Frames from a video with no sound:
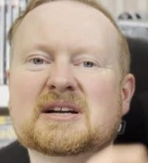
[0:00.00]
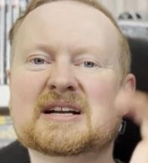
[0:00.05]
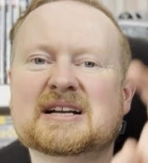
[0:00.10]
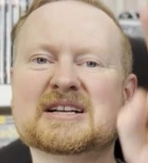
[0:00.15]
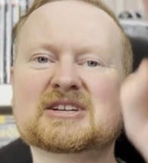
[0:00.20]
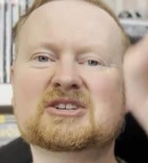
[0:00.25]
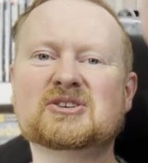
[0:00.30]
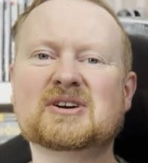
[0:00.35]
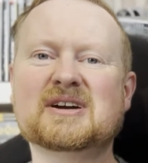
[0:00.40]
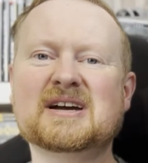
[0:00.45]

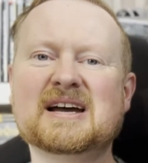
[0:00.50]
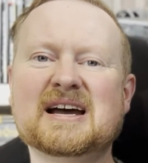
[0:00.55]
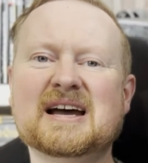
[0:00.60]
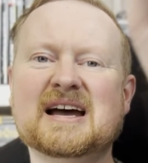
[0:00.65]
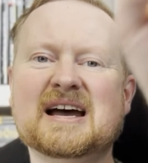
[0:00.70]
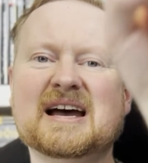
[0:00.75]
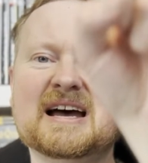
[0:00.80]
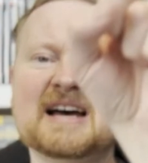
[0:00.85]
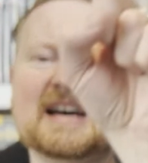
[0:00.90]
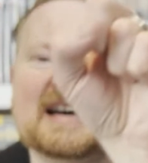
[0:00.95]

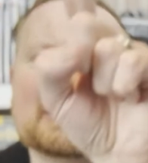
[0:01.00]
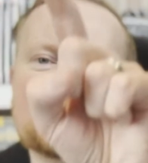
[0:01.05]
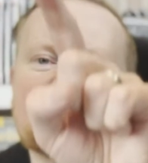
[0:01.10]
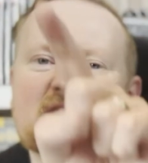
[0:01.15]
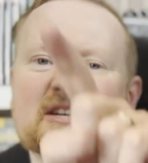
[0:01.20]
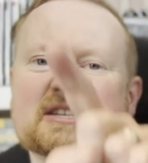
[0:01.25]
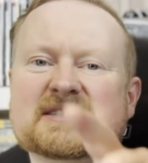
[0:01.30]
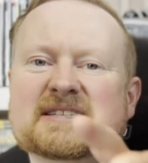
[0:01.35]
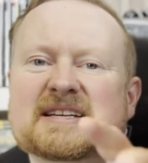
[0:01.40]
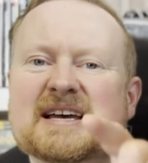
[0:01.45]
drag your
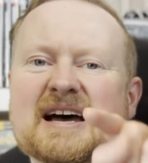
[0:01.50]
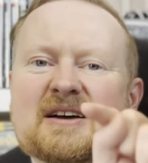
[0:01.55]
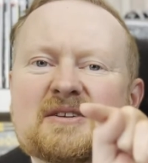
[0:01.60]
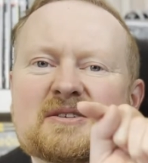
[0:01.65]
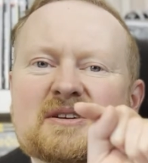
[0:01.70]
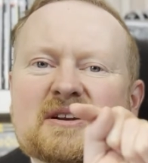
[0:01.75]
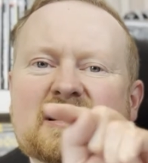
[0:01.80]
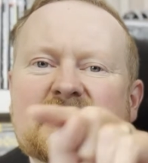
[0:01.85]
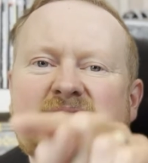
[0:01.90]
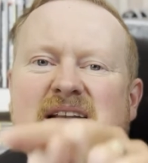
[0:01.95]
cursor
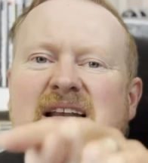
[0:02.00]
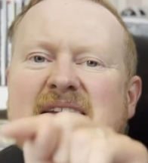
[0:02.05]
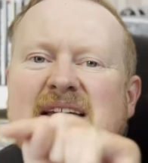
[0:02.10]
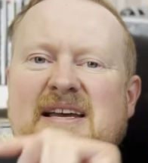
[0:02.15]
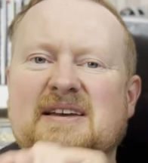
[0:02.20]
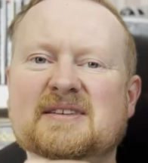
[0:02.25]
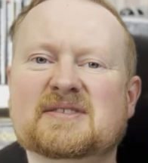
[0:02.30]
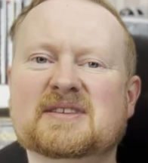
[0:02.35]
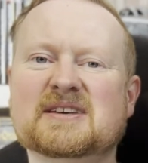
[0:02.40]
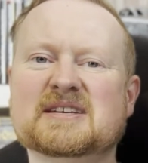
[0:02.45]
down,
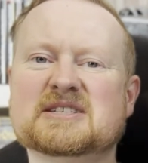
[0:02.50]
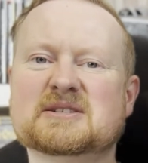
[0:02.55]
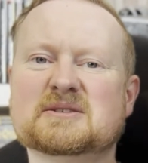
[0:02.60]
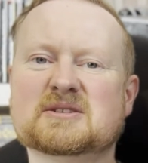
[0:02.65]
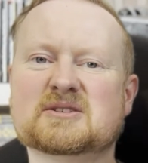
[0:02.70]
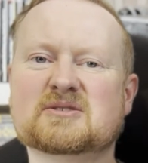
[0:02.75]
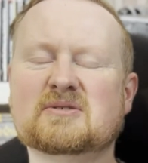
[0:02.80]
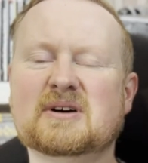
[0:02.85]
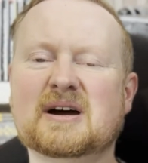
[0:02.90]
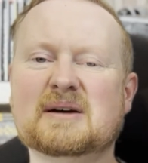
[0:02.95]
click the
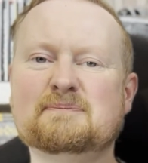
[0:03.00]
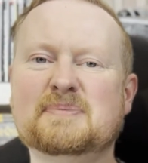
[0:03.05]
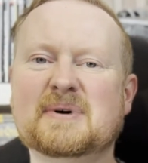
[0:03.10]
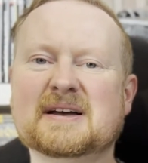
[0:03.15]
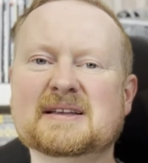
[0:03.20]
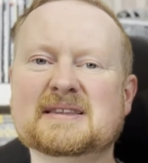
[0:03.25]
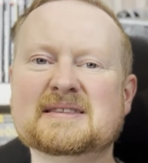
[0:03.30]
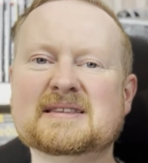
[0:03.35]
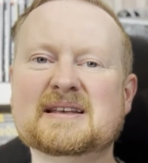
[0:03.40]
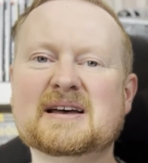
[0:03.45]
subscribe
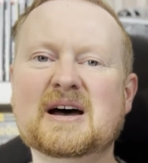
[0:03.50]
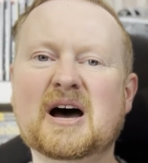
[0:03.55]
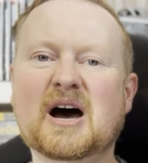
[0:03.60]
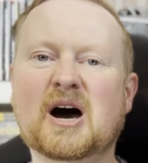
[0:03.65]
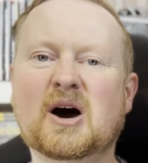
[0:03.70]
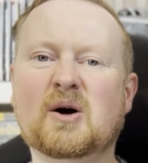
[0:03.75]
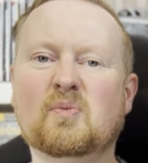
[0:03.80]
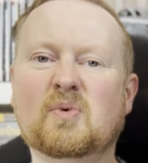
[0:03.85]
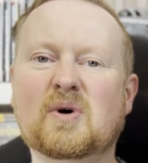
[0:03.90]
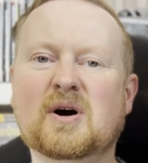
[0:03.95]
button,
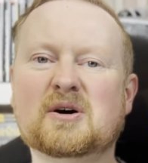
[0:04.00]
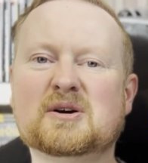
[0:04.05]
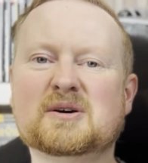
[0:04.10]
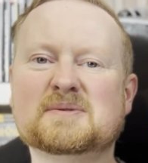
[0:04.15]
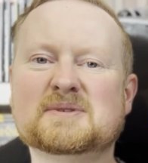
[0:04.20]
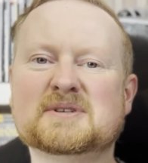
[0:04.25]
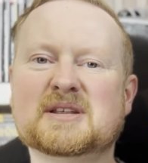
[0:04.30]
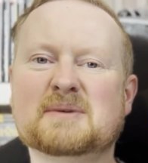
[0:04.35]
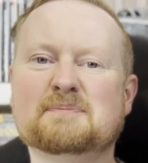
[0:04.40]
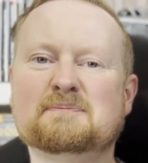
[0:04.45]
and
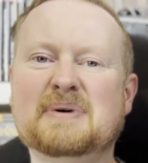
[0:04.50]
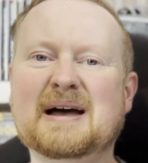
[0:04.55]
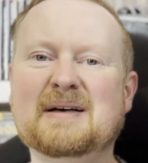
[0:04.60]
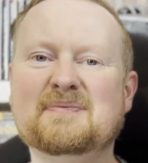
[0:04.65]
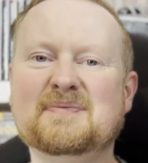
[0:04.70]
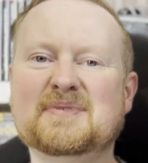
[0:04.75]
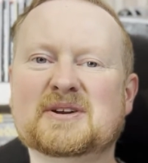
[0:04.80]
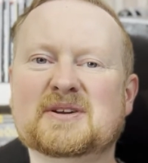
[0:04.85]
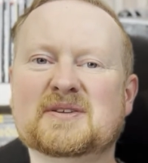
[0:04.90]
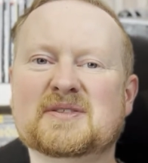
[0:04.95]
welcome to the
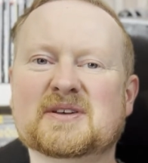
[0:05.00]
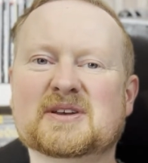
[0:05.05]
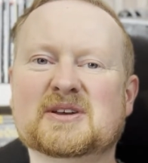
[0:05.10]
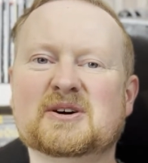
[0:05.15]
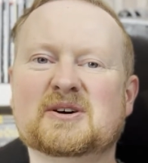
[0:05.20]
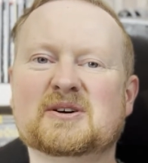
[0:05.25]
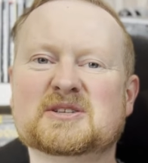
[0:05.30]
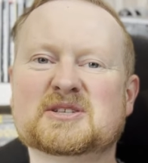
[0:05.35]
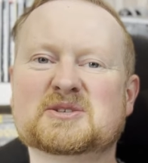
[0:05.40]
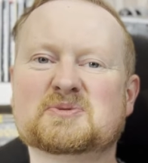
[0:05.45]
pantheon of the
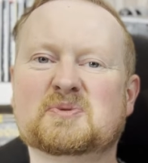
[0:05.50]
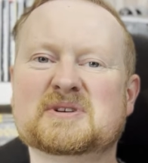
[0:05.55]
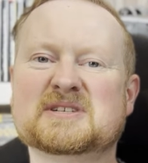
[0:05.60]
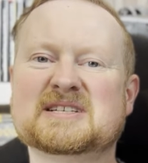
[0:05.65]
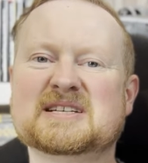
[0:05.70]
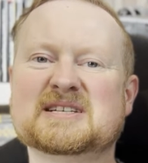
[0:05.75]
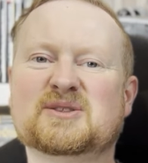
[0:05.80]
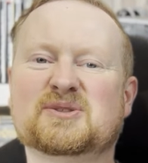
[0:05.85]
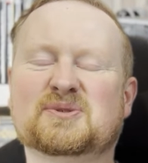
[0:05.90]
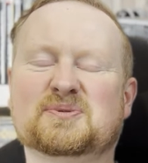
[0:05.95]
gods,
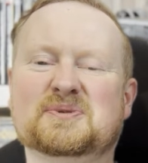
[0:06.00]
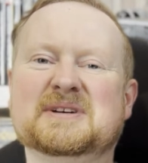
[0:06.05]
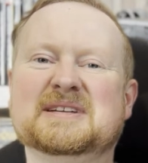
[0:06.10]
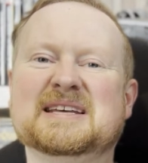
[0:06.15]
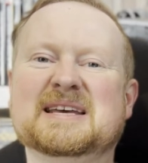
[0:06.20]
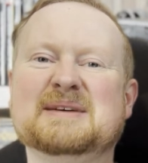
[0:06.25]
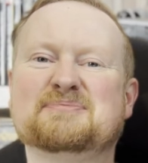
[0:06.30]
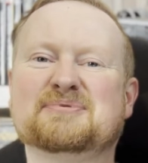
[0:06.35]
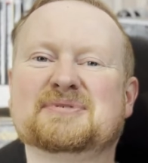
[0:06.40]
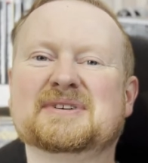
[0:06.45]
which is
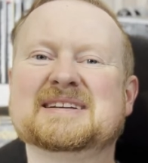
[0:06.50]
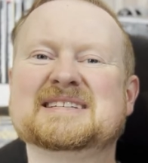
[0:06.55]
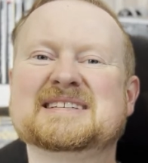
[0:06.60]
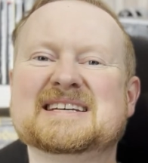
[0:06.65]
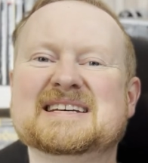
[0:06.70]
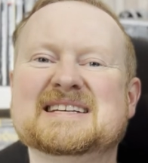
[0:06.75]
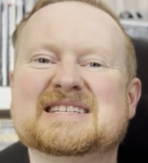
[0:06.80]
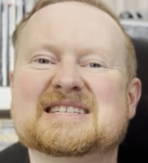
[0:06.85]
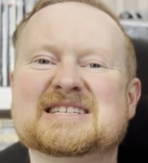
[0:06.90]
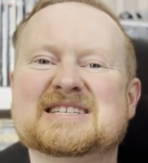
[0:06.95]
3D
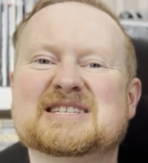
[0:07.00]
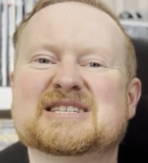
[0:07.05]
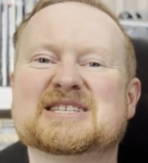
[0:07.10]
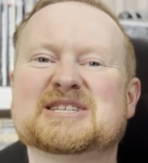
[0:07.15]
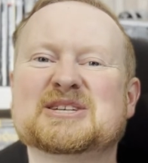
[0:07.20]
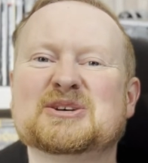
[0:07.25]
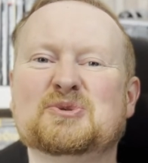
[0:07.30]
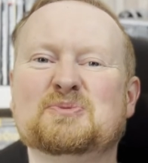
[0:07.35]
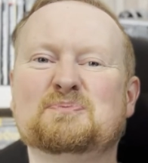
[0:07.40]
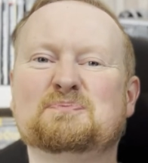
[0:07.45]
Printed
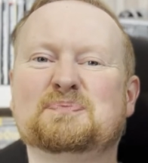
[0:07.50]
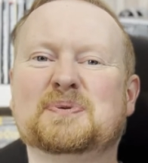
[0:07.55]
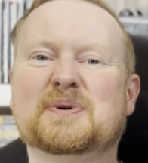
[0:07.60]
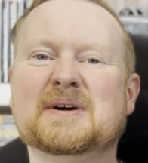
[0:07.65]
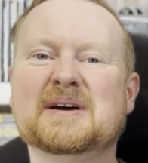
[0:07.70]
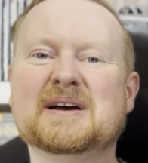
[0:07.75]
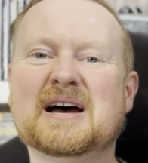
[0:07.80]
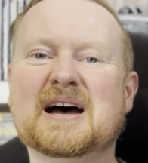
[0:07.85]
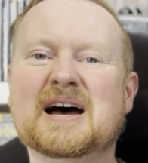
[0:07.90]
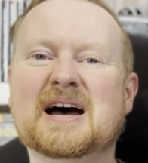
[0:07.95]
Soup.
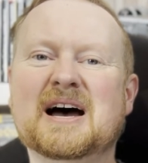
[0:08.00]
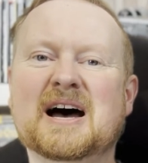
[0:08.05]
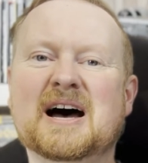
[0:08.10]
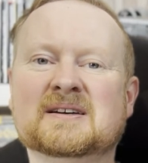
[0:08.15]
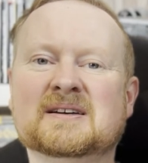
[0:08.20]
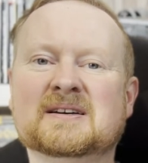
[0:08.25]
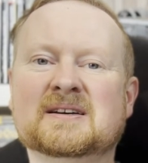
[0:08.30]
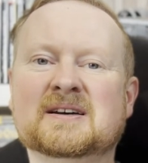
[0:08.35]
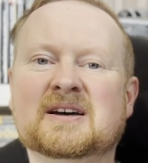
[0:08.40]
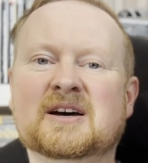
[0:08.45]

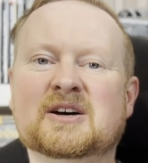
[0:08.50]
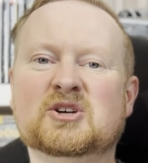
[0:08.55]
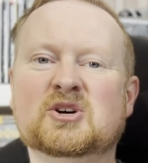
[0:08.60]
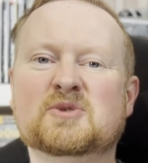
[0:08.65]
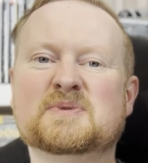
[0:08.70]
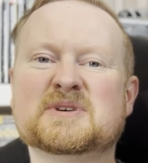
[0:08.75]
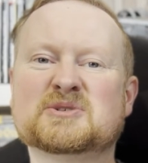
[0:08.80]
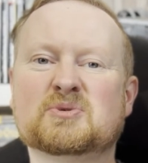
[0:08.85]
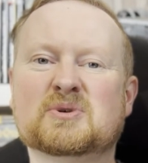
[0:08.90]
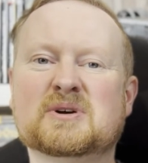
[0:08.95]

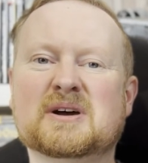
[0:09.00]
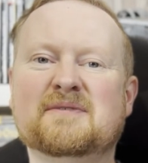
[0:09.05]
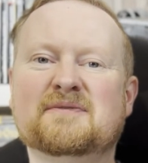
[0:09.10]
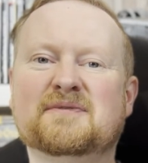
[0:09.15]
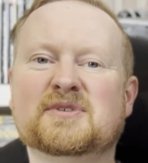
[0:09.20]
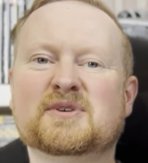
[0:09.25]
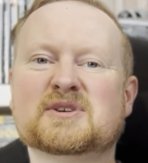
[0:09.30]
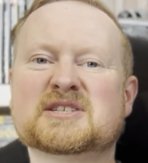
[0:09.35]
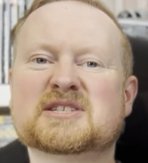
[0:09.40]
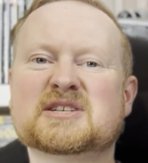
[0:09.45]
Anubis will come
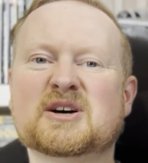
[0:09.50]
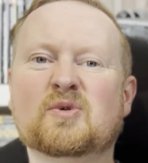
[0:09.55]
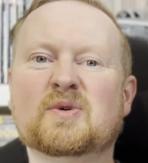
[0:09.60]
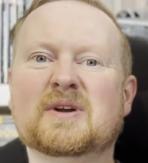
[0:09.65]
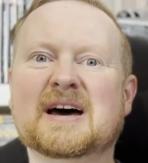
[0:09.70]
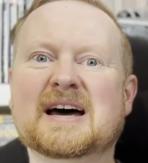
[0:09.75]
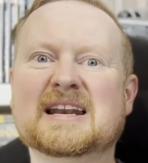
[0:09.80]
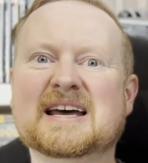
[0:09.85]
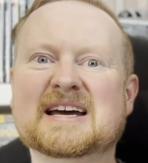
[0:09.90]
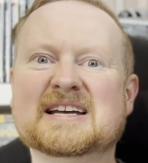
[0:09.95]
for your
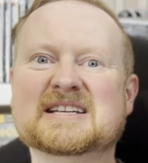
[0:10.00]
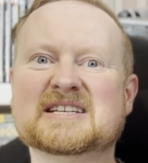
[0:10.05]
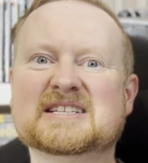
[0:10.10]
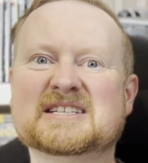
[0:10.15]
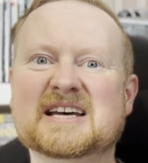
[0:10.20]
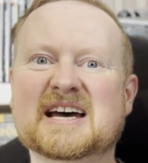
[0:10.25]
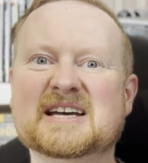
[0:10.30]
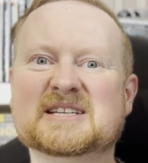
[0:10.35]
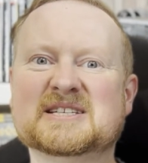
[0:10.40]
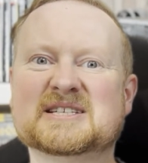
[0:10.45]
soul at a later
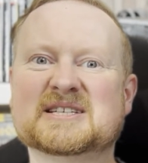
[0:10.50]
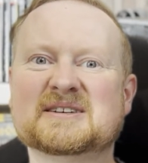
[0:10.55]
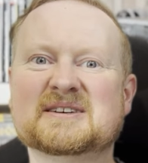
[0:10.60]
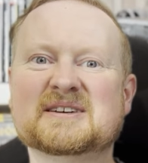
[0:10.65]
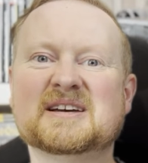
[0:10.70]
date.